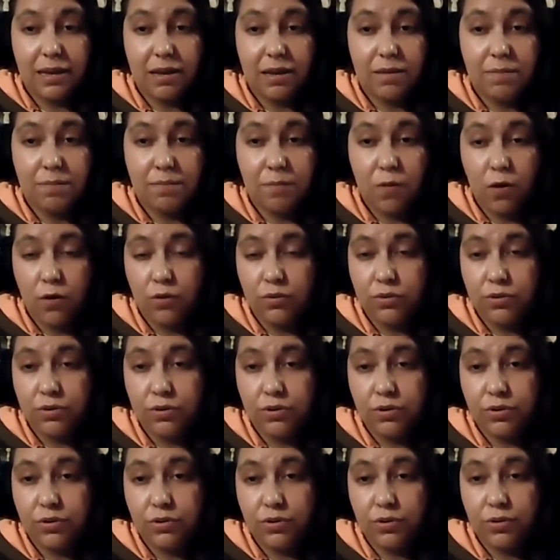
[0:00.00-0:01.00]

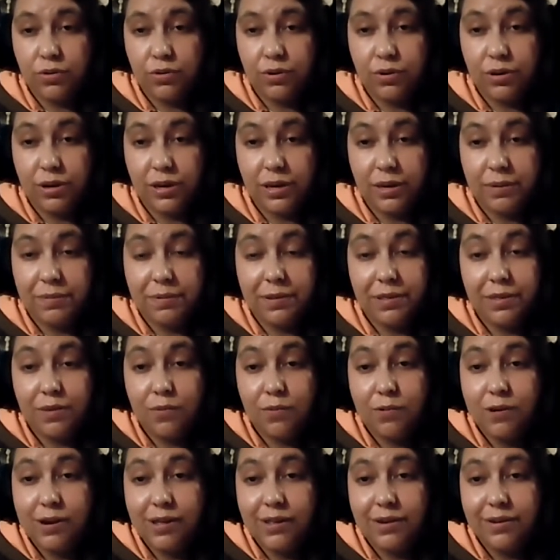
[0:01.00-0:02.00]
months, or even the
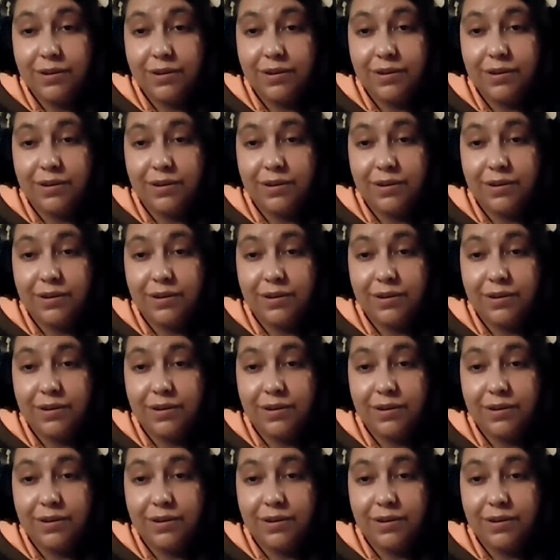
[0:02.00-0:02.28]
weather.